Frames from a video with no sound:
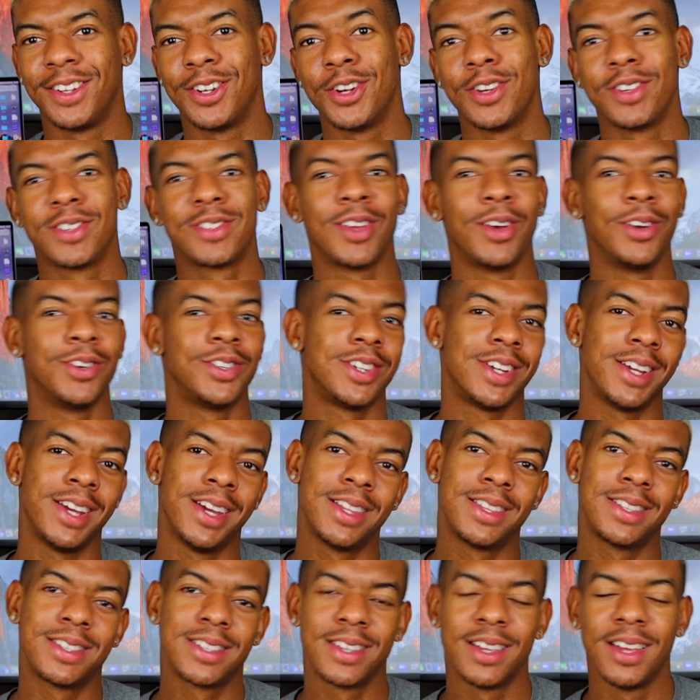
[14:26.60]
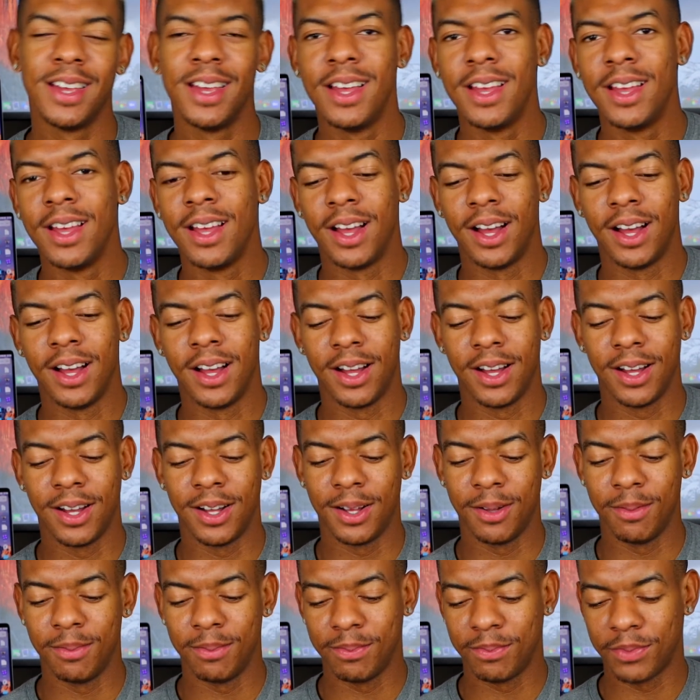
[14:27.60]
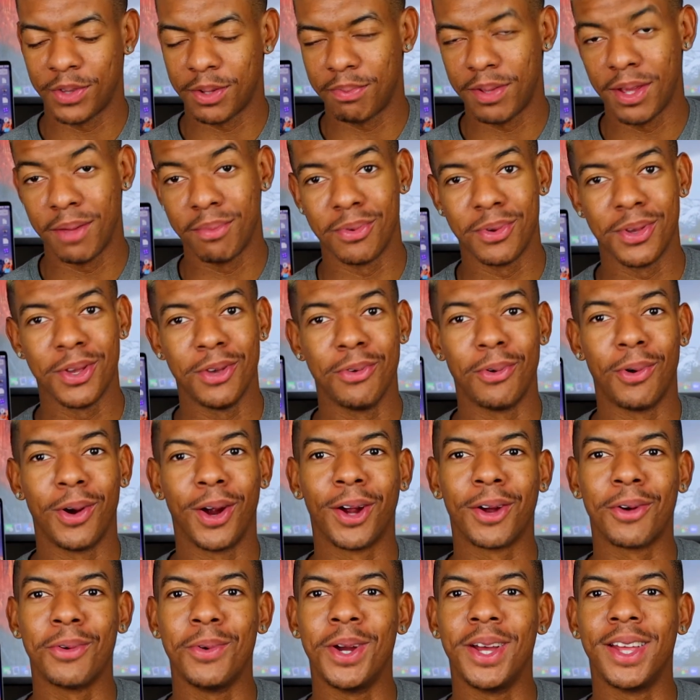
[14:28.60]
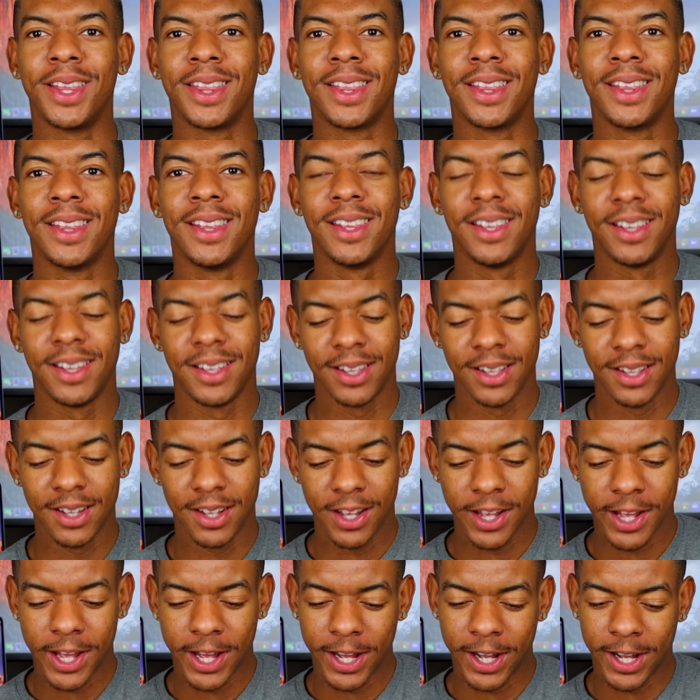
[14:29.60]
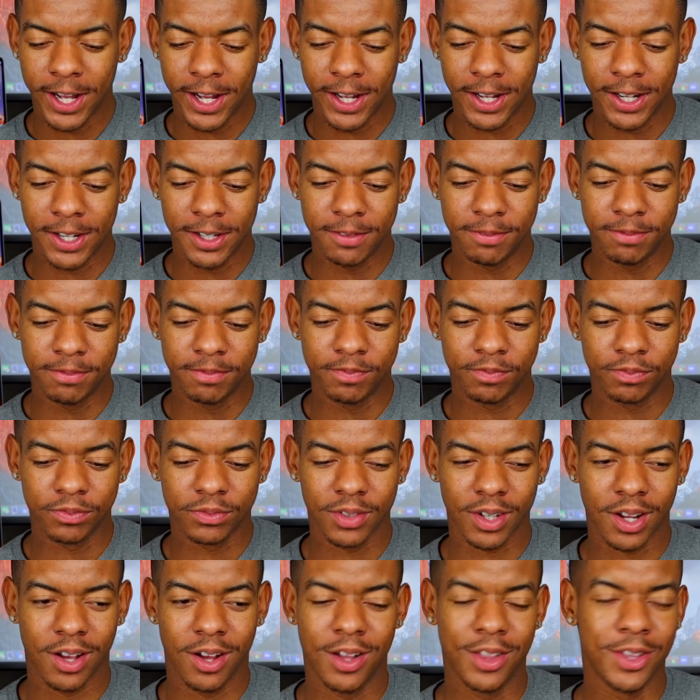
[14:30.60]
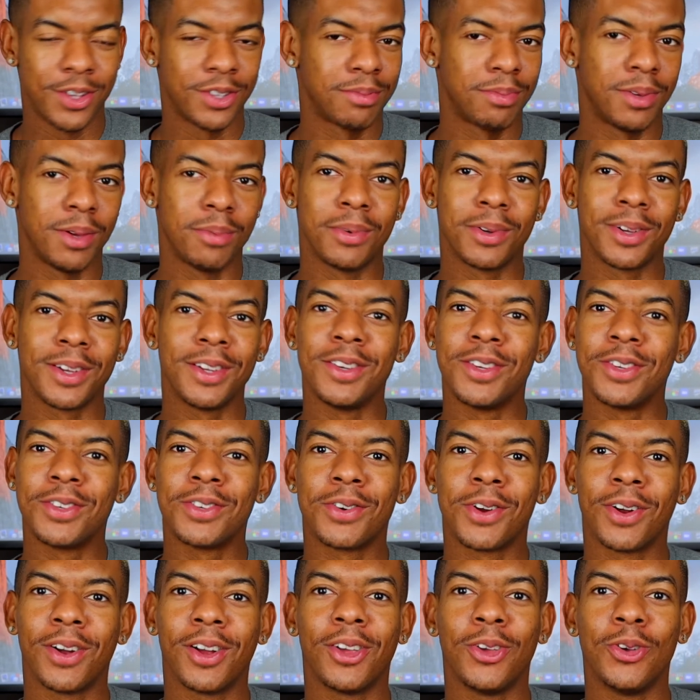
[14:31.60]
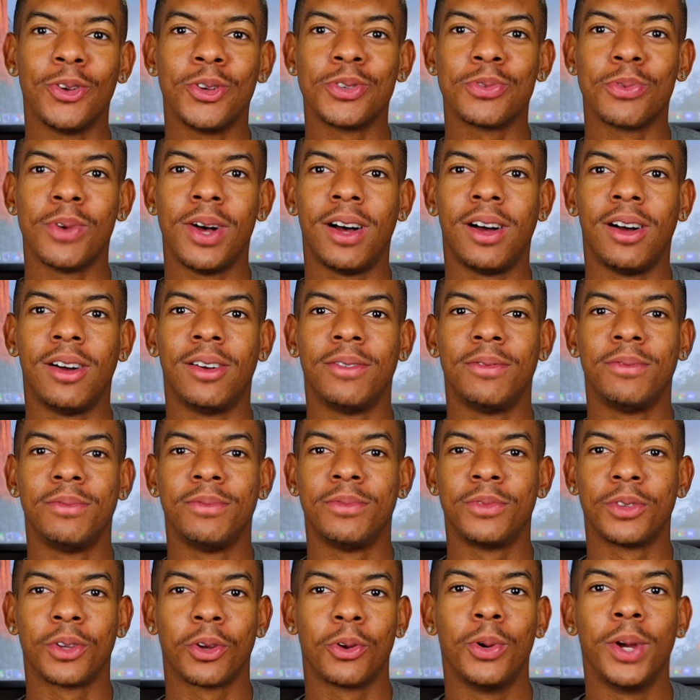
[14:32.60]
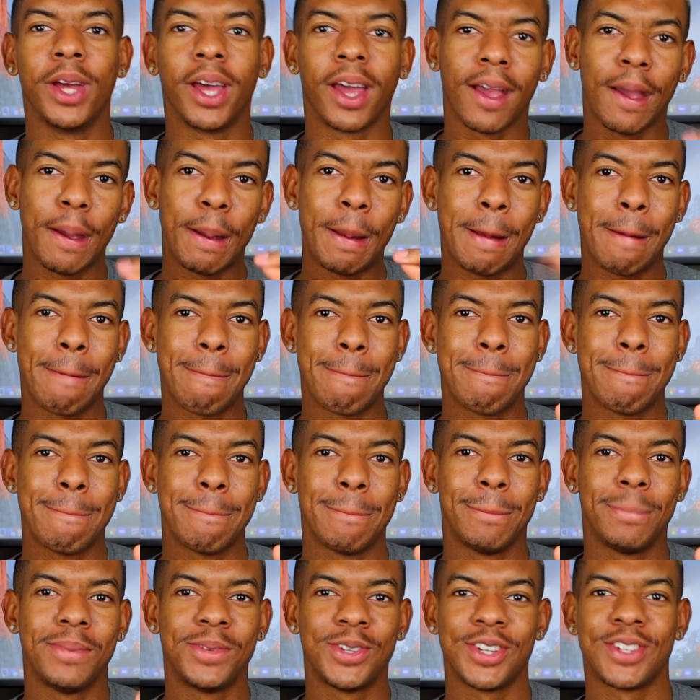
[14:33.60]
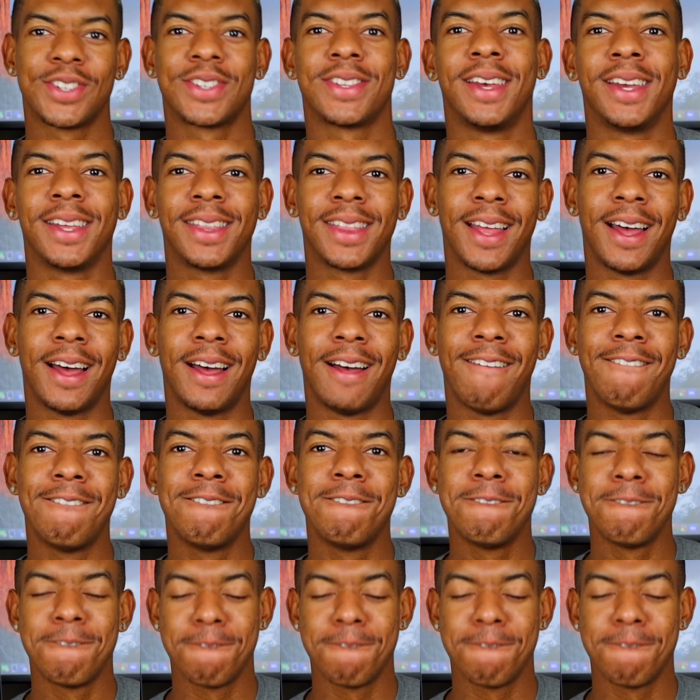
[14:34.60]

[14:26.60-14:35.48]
your associates, um, the people you work with. Um, all those people can destroy you as well, quick, just like that.